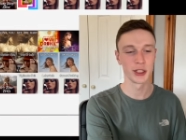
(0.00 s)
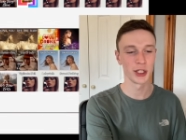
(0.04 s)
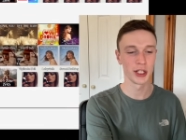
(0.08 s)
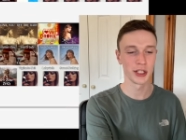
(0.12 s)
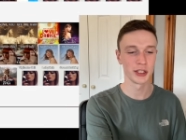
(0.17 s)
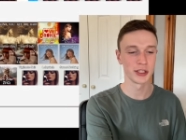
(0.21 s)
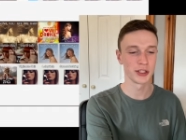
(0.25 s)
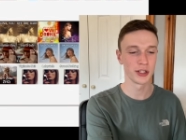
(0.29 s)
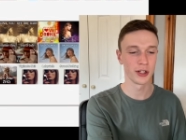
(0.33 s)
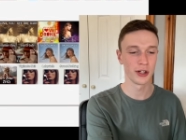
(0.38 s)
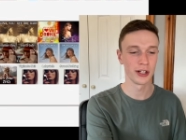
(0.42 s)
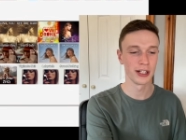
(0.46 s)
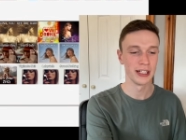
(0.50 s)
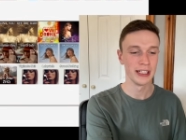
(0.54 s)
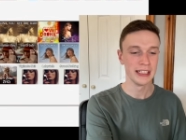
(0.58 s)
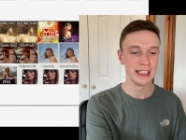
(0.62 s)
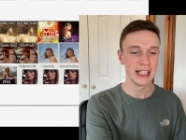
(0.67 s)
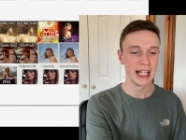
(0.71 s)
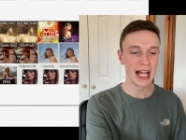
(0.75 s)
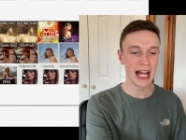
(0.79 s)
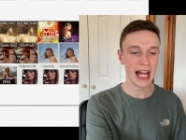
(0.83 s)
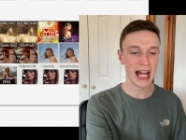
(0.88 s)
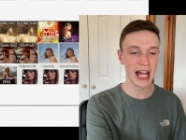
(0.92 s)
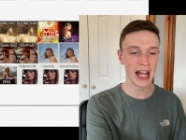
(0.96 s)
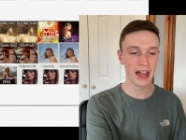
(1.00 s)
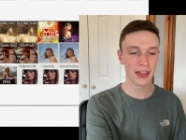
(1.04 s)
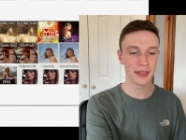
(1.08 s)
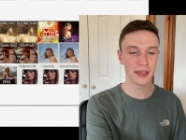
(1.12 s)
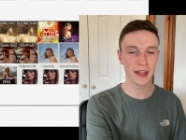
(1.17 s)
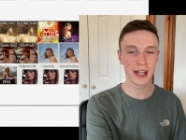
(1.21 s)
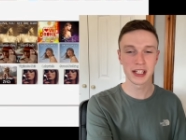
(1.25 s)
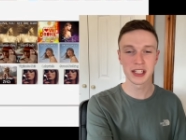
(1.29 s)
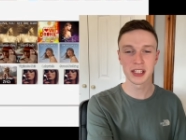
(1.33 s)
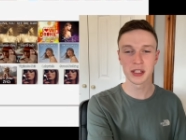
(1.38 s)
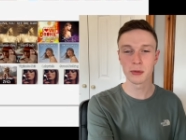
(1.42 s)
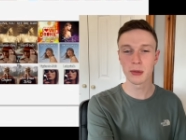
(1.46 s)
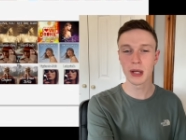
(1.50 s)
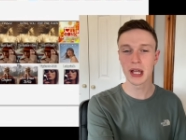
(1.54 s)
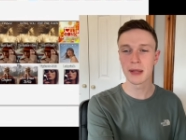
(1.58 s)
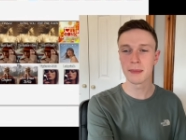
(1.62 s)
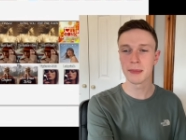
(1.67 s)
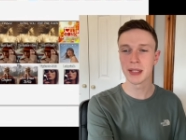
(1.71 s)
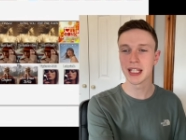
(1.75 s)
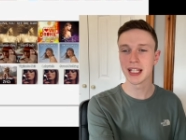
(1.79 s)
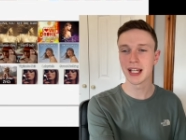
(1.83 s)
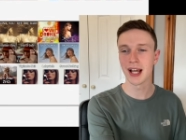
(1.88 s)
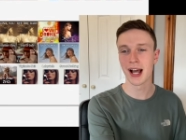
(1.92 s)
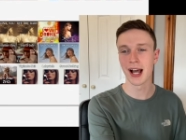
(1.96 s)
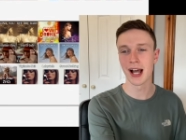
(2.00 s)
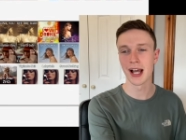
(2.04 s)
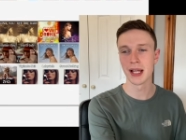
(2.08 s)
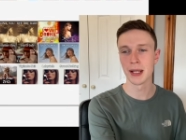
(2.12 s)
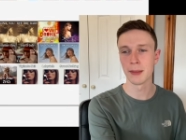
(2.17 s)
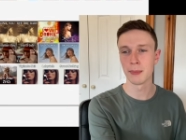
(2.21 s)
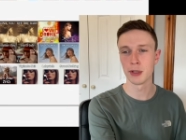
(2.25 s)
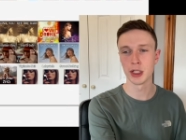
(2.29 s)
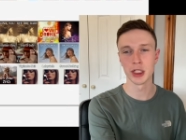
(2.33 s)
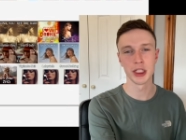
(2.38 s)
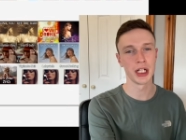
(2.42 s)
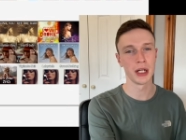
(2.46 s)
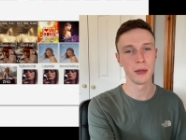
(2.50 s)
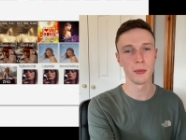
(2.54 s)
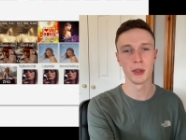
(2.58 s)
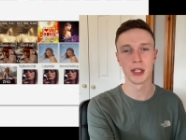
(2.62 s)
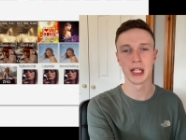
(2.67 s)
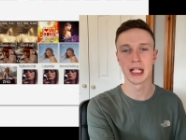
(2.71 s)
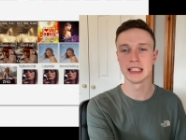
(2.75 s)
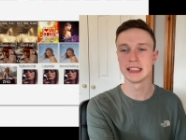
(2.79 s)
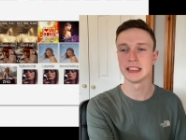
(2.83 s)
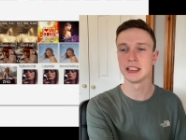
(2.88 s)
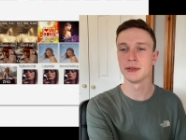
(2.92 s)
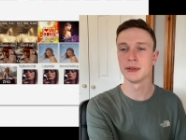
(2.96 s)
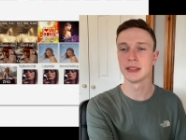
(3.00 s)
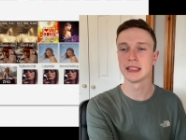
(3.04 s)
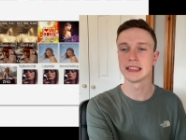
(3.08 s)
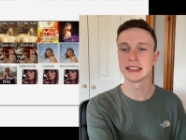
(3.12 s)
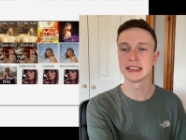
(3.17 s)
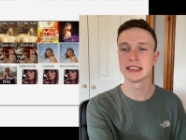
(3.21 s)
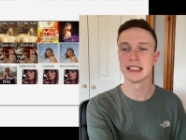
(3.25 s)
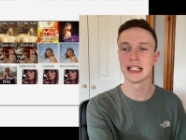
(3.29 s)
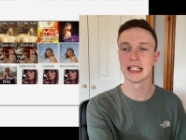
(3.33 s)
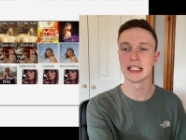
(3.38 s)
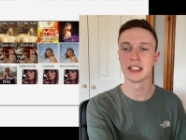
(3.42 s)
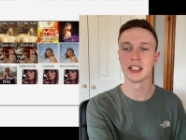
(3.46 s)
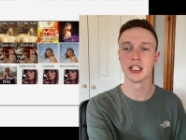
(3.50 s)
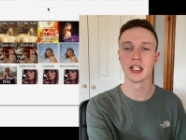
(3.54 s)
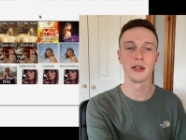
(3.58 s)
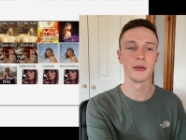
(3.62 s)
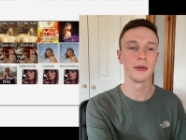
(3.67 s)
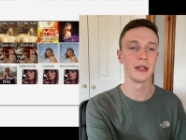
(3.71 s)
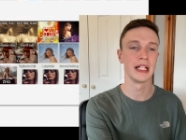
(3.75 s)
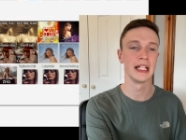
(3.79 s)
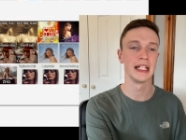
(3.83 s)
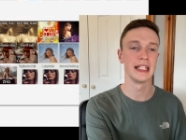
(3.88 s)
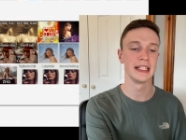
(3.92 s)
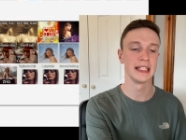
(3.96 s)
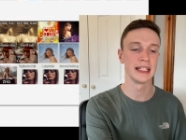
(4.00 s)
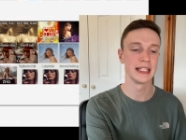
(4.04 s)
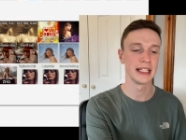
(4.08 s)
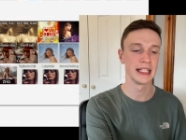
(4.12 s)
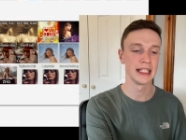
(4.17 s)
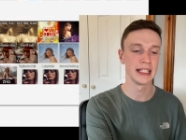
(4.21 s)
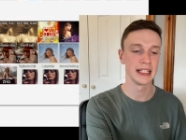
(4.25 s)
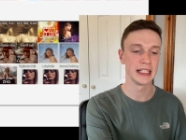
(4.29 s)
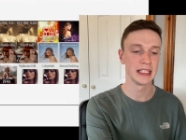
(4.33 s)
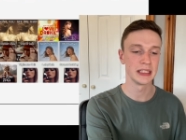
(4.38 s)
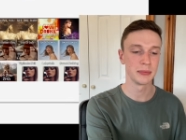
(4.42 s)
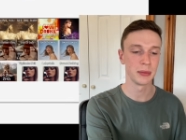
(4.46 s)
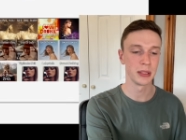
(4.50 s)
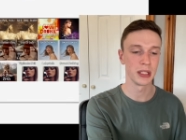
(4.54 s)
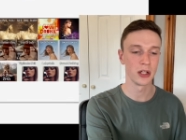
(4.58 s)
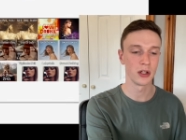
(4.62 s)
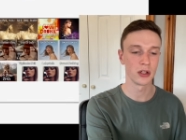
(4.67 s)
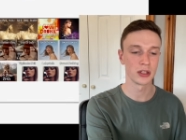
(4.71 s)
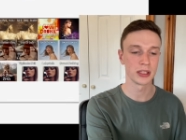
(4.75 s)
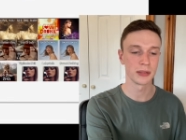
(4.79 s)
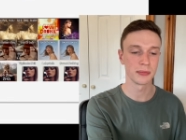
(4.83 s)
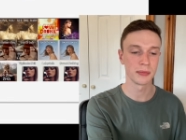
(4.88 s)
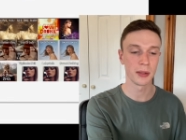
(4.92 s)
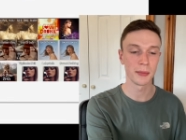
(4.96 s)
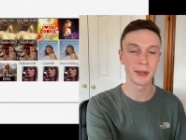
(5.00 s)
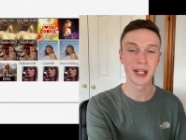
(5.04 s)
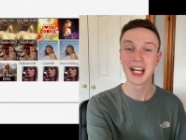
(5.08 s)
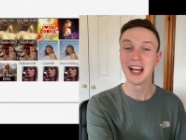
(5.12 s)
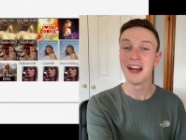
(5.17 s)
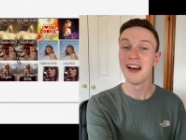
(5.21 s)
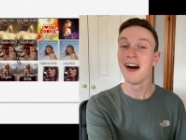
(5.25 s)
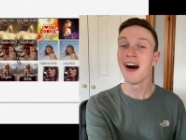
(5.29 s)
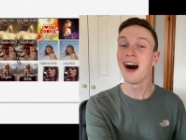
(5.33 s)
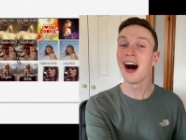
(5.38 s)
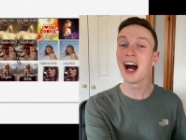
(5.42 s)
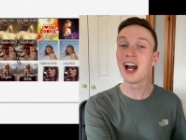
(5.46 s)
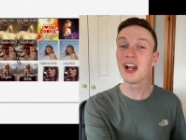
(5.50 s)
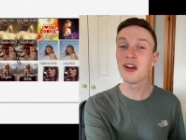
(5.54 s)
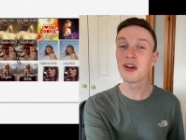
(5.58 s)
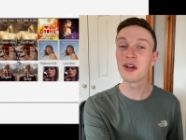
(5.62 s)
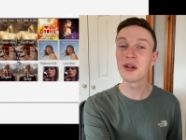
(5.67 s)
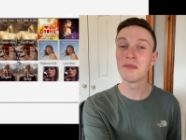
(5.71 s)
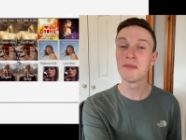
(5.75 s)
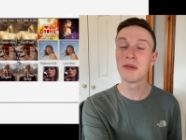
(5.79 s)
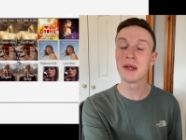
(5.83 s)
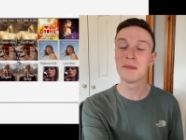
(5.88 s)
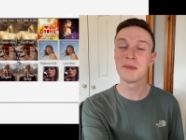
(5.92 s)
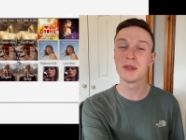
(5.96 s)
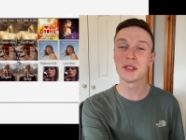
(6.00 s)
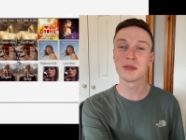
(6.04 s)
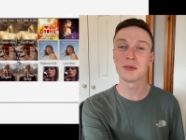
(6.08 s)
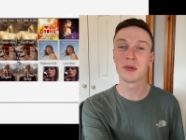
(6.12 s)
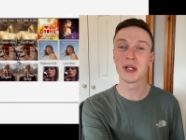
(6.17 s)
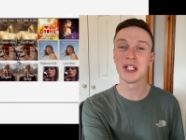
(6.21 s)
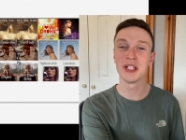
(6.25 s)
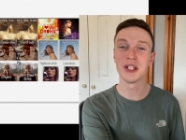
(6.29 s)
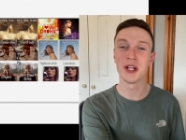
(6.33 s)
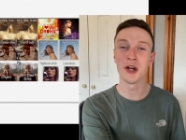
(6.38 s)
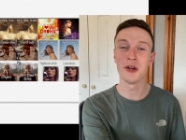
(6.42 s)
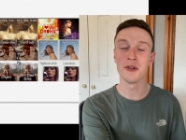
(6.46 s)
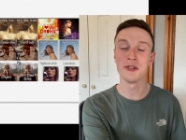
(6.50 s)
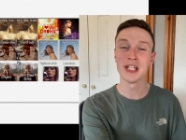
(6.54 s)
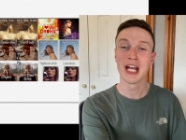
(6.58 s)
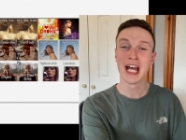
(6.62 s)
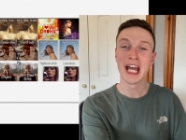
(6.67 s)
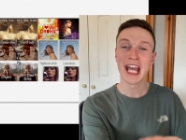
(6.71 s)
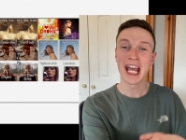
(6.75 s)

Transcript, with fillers: a good song. Uh, thank you, Amy. I appreciate what that's doing. So that can go in the It's Been a Long Time Coming. I Look in People's Windows